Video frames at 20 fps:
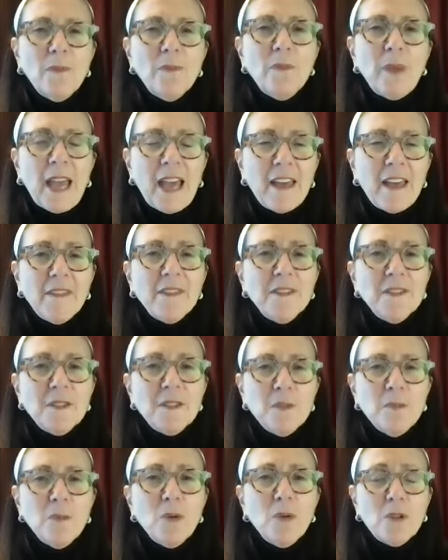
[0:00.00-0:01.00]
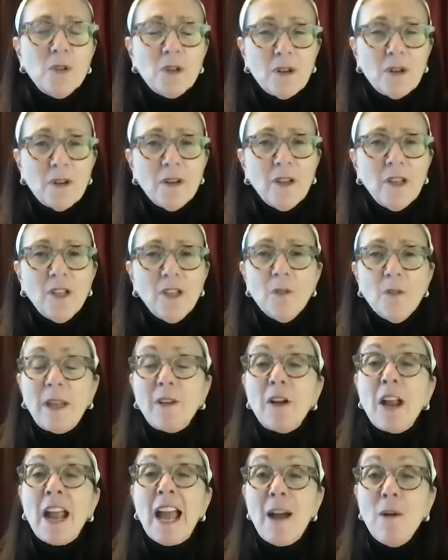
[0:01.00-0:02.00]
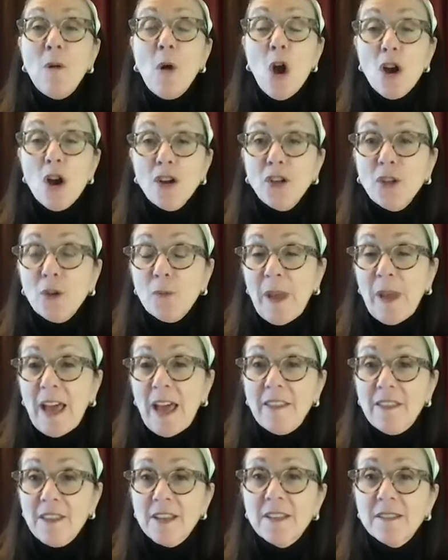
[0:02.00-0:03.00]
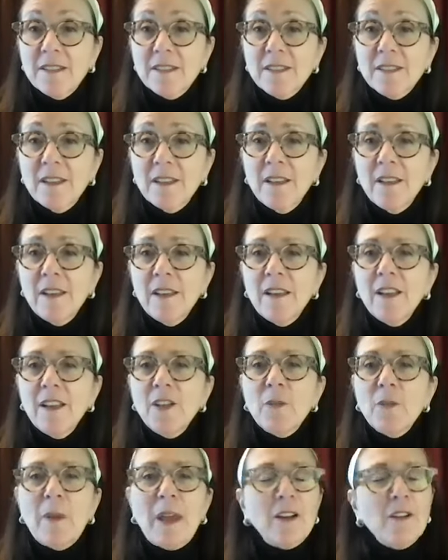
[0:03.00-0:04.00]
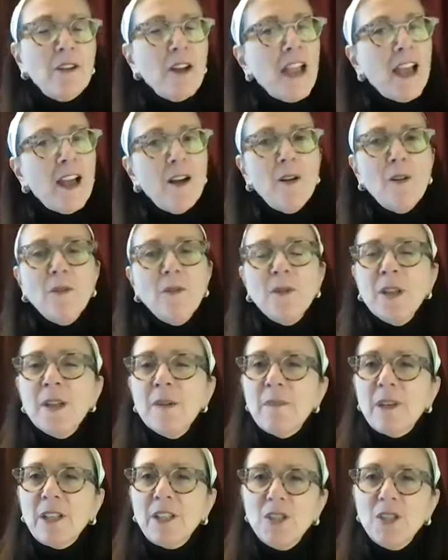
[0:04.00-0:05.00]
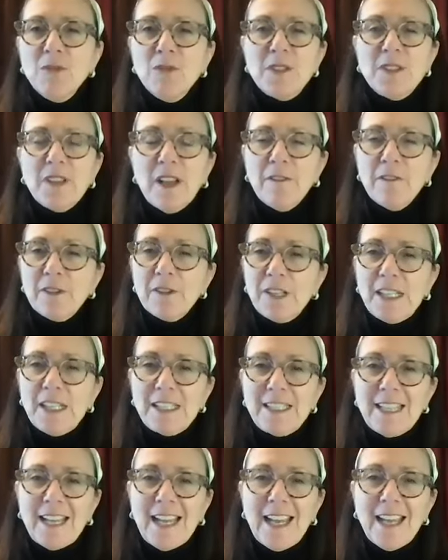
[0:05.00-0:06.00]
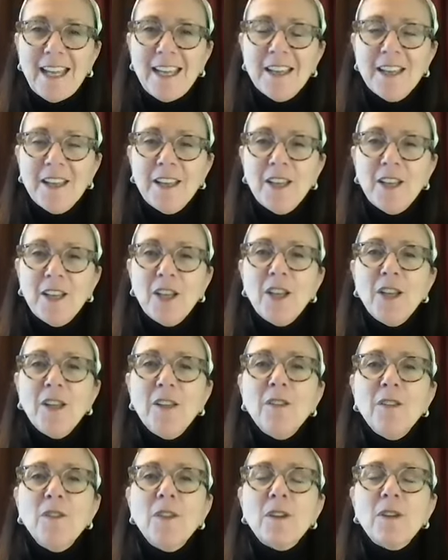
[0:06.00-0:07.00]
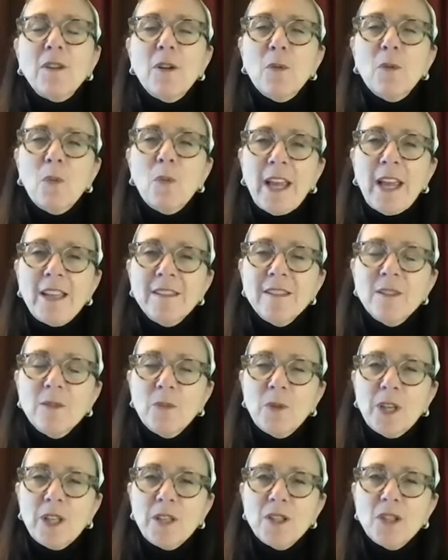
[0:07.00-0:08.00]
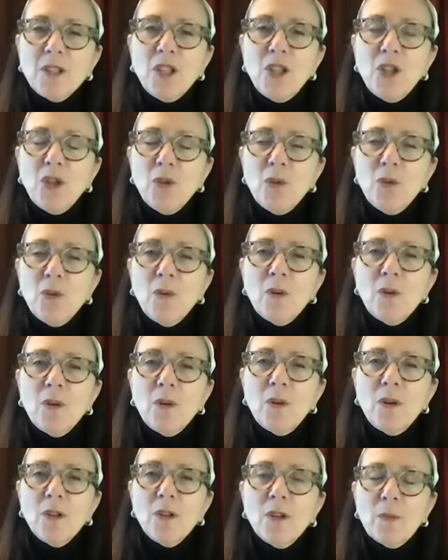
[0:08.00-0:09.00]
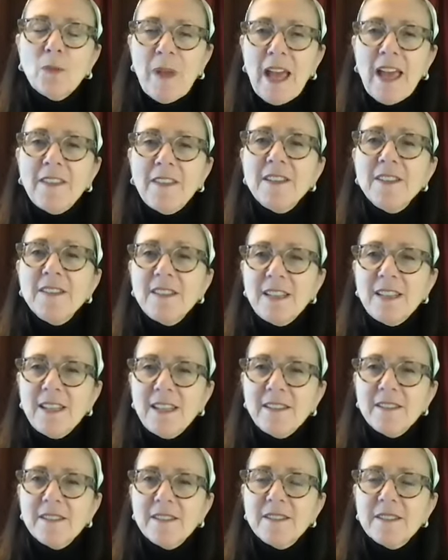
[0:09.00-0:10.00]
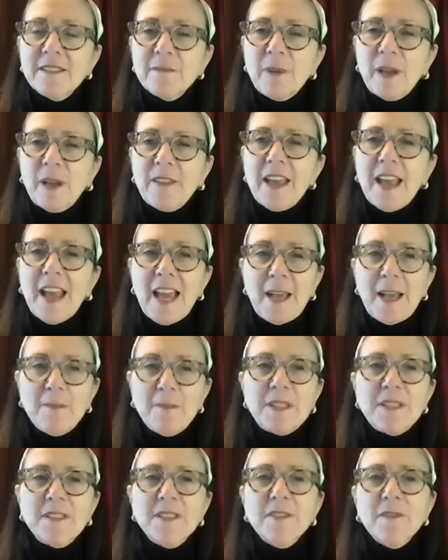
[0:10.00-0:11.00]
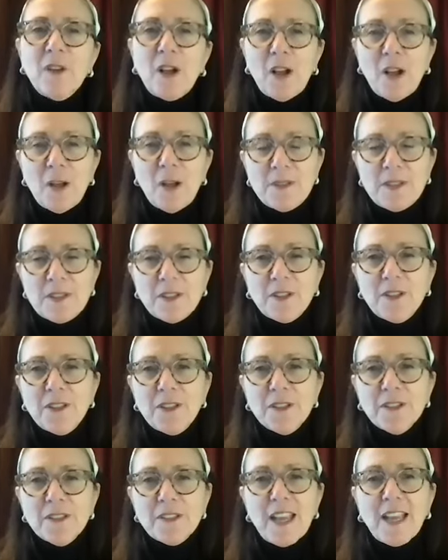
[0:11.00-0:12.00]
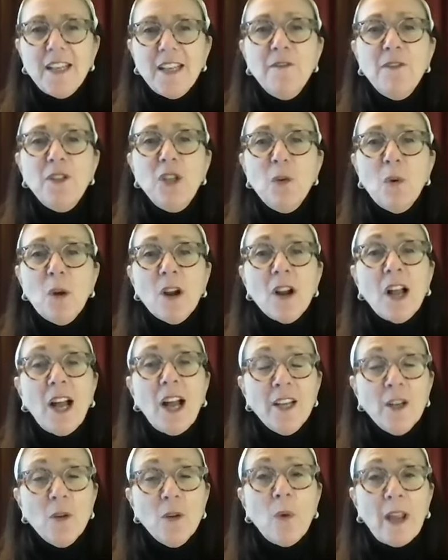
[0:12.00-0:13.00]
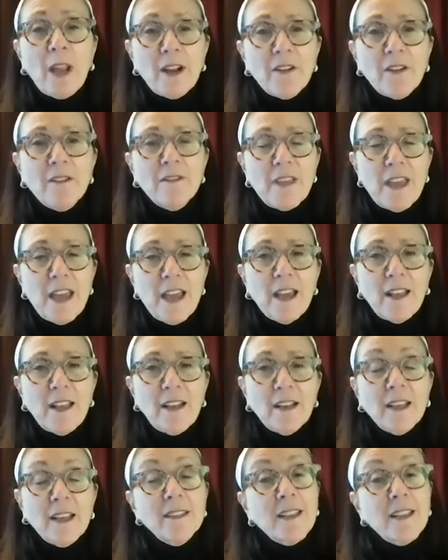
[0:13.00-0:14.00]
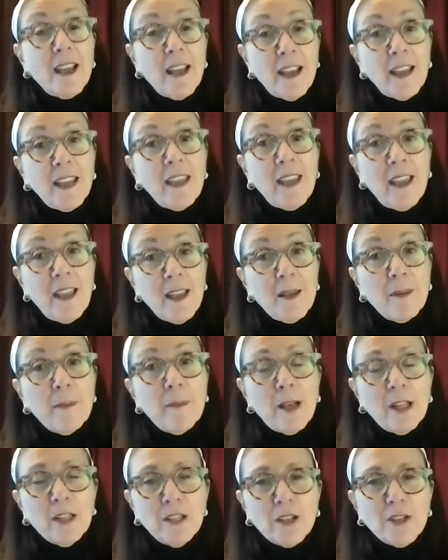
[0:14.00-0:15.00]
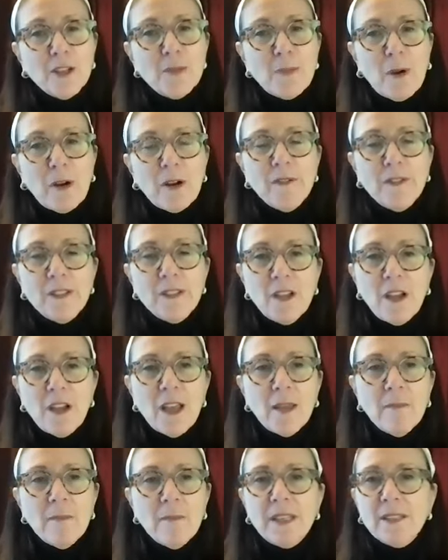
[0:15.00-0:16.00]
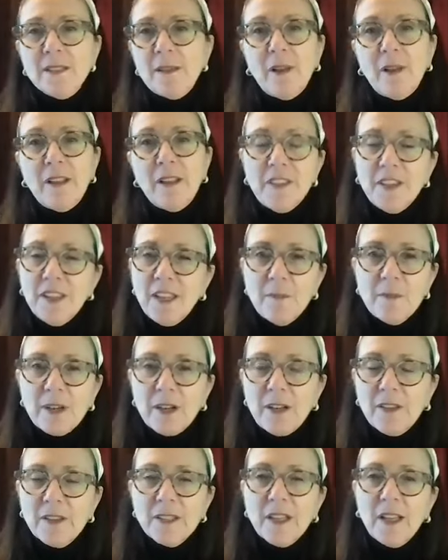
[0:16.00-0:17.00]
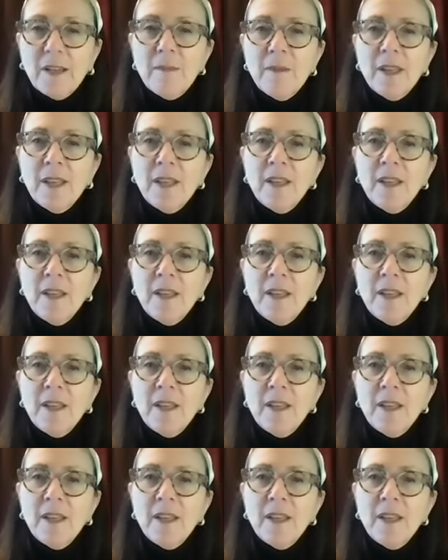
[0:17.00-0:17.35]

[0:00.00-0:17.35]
path is smoother, no matter how hard your path is, no matter how much you suffer in a day. There are ways in which your path is eased by the absence of obstacles. And if you are unaware of that, as I am a large part of the time, because I'm not thinking about it all the time,